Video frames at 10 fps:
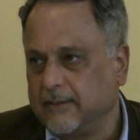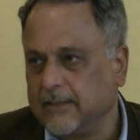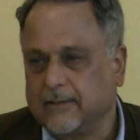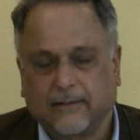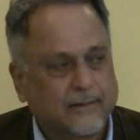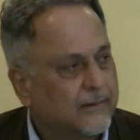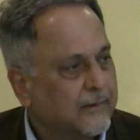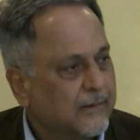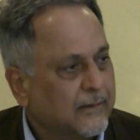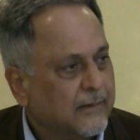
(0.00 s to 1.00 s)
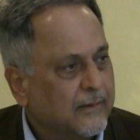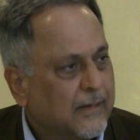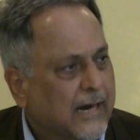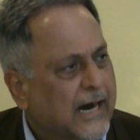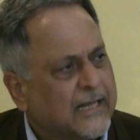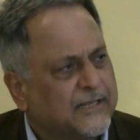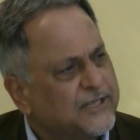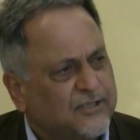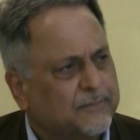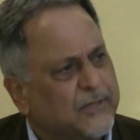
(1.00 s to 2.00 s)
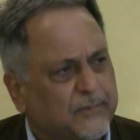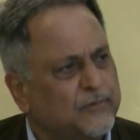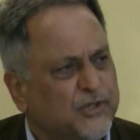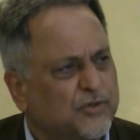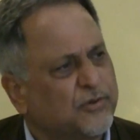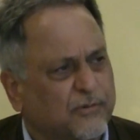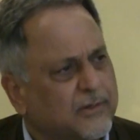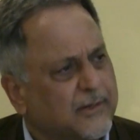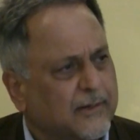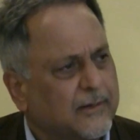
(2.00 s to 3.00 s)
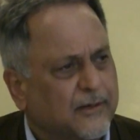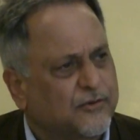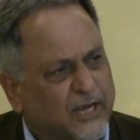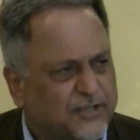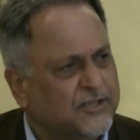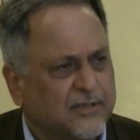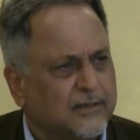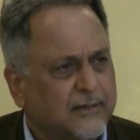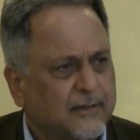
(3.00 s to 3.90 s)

Right? Aren't these the people we should trust